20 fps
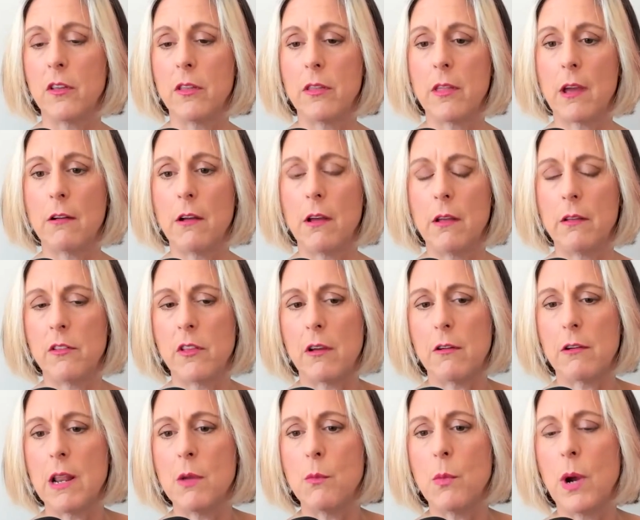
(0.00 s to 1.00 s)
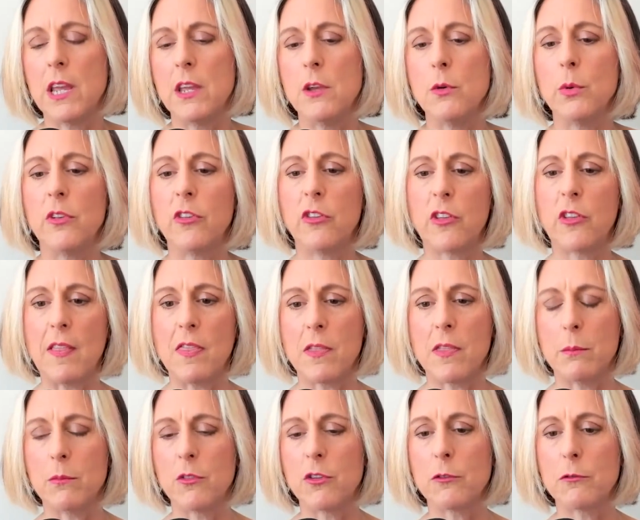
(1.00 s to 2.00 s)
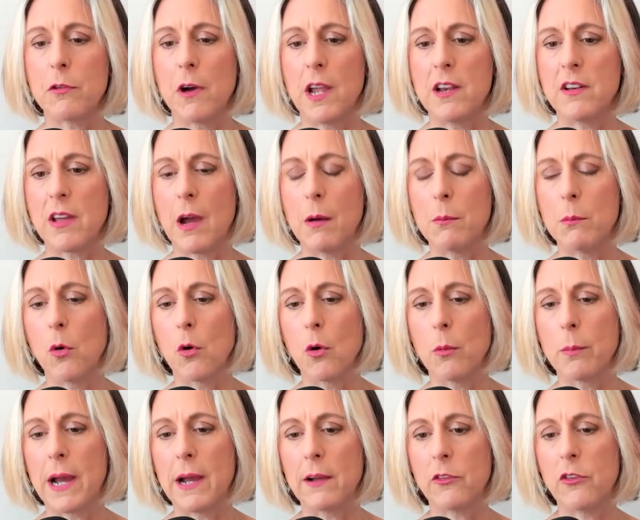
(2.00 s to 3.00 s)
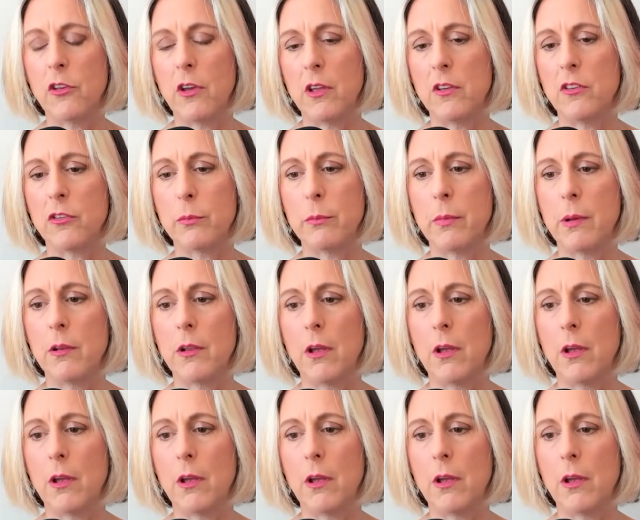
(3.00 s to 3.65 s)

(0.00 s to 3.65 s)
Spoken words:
Is there any way you would send them to find out more about it,